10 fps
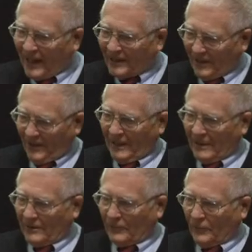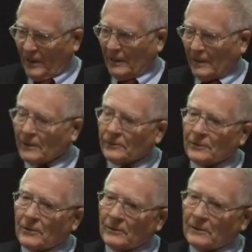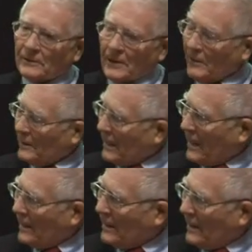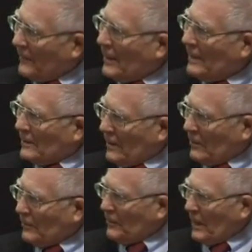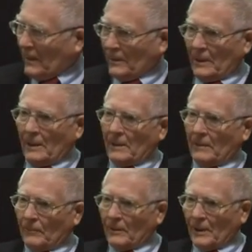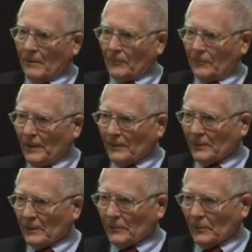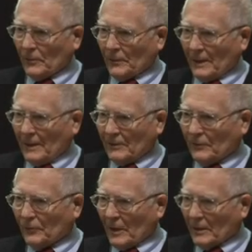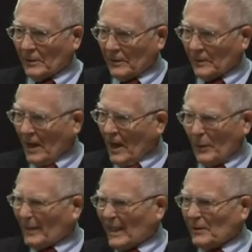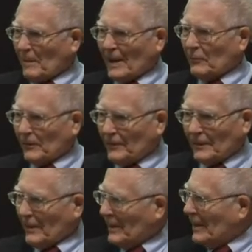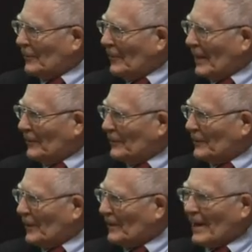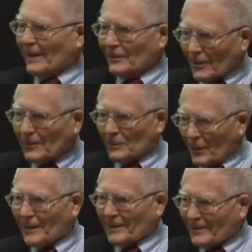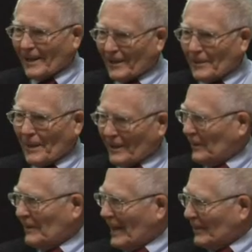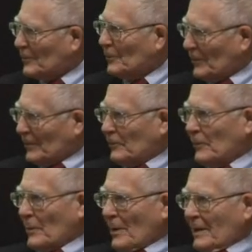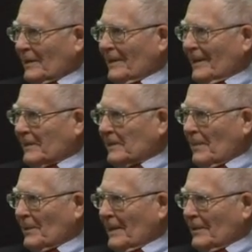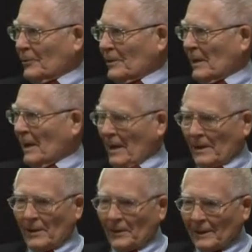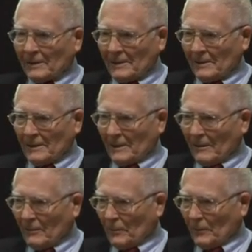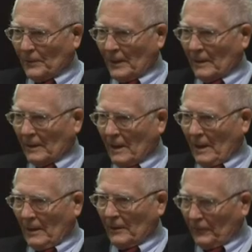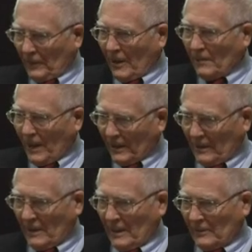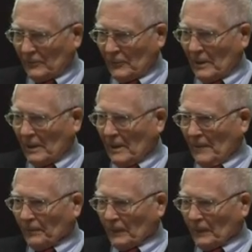That, I think, is a training that students don't get. Yeah. They're told by their professors or the instructors, oh, it doesn't matter if you don't get the right result. As long as you understand the method, that's all that's required in the examination. And I think this is a terrible thing. And if you go back in history,